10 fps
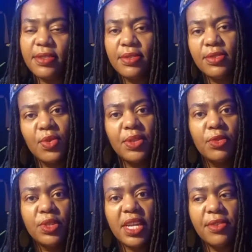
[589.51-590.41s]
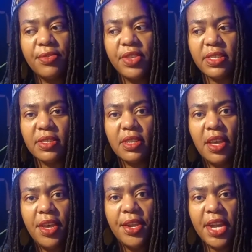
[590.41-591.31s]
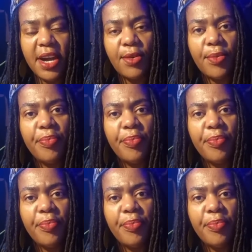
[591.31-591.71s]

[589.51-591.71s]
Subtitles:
You want those kind of things. Now,